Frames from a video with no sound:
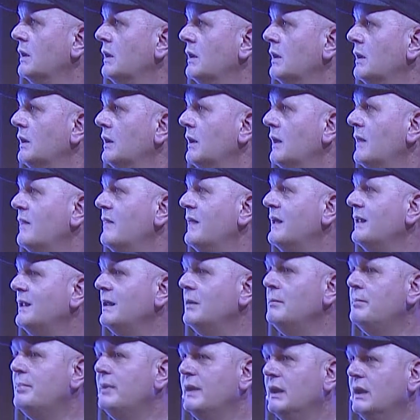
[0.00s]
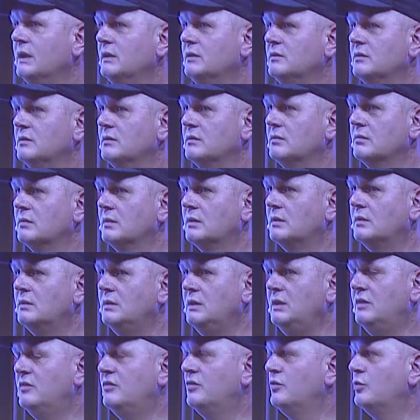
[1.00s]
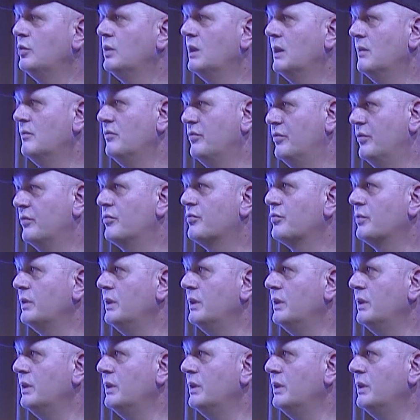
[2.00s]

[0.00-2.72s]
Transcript: And that impact needs to come for free.